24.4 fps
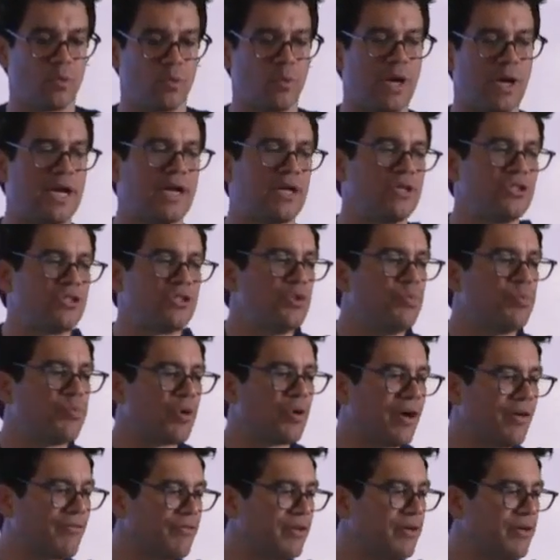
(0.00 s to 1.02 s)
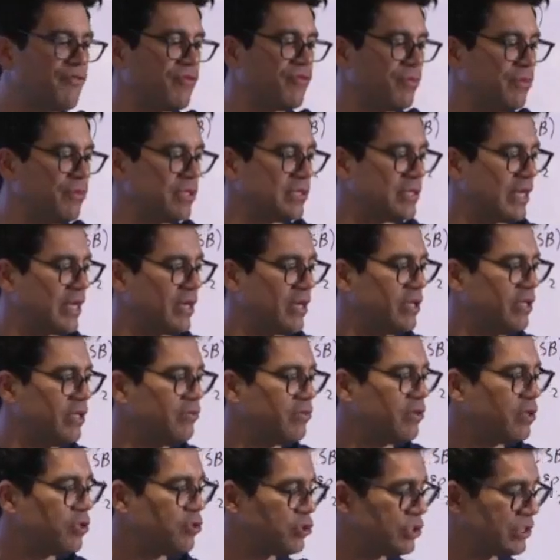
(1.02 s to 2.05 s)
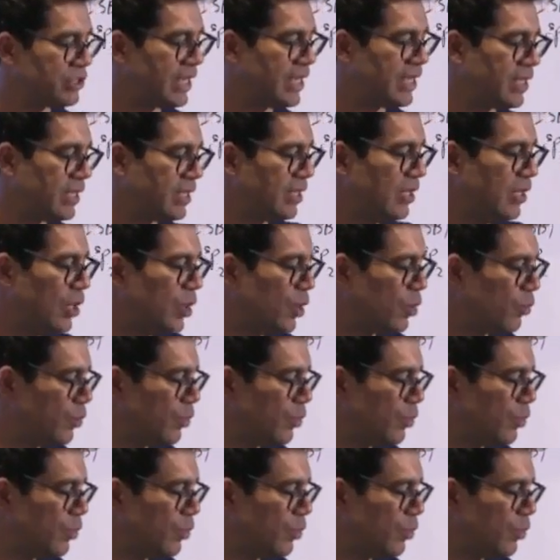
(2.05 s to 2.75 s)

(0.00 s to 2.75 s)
Why aren't you profiting from this? I don't even understand it.